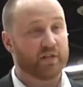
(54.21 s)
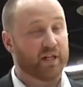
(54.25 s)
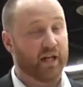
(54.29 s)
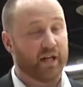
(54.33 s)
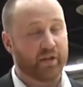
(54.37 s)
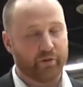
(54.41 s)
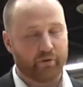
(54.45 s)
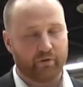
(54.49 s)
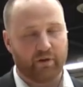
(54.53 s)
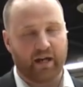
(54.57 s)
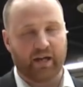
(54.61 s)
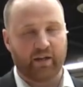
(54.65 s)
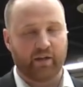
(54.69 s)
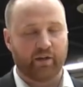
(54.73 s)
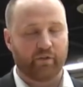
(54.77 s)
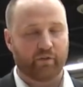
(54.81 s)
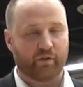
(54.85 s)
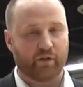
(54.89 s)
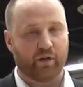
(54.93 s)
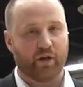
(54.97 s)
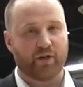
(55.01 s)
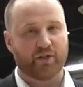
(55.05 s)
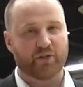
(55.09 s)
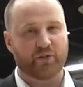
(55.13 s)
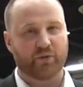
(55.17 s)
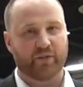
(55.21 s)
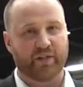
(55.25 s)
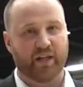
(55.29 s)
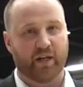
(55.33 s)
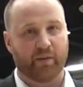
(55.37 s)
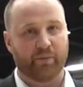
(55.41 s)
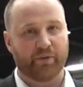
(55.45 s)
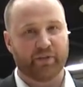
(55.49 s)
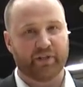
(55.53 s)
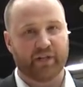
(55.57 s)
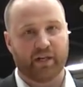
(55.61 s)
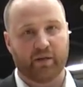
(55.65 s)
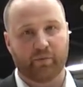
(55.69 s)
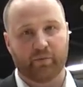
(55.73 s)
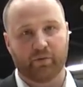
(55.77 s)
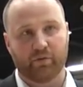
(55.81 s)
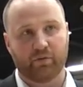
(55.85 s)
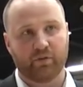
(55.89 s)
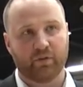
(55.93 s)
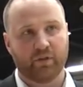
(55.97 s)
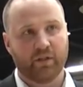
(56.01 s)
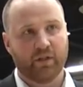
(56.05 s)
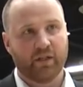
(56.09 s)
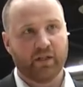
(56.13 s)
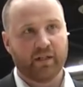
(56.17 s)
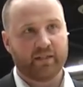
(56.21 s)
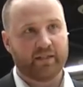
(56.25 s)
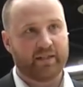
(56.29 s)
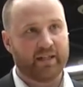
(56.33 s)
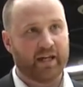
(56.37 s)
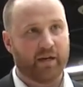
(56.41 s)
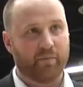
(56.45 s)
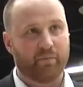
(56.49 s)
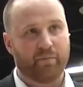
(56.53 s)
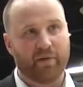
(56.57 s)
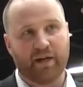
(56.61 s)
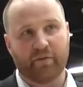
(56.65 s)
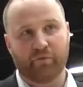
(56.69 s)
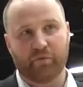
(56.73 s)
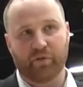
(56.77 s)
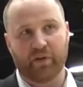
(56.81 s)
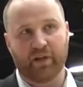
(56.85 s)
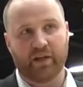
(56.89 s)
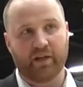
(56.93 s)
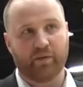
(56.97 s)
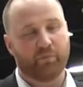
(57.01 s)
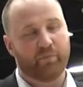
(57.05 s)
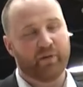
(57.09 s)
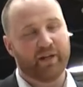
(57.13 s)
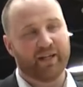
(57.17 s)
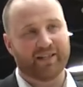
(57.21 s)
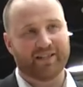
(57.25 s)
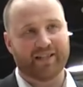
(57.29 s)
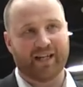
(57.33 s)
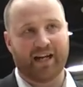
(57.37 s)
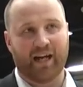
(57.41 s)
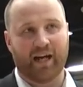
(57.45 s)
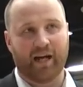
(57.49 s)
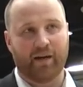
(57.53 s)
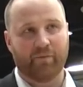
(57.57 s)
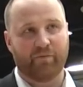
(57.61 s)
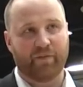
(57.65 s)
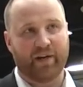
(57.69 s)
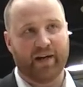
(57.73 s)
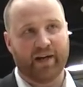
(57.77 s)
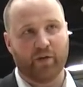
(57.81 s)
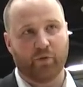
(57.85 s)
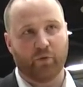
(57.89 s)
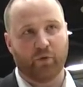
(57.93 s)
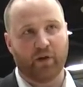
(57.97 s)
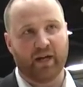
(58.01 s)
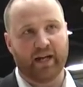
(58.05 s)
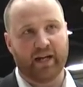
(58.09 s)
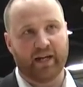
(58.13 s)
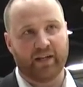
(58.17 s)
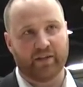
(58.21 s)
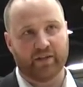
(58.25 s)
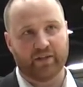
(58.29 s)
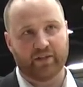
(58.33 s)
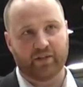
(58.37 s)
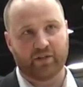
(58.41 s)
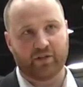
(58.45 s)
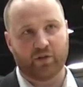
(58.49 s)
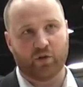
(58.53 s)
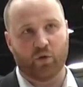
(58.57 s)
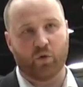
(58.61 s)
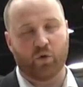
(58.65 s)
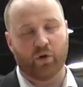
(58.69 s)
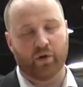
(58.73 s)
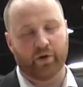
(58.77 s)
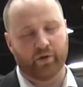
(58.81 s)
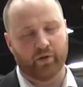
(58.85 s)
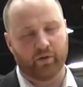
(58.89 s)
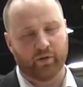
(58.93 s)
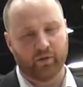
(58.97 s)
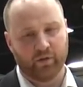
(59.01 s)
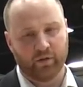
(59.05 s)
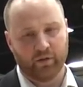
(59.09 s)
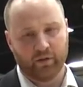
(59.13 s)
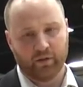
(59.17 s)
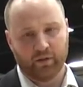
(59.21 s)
Jonathan Ratliff close to a double-double. Deion Bedford hit a big-time fadeaway in the corner.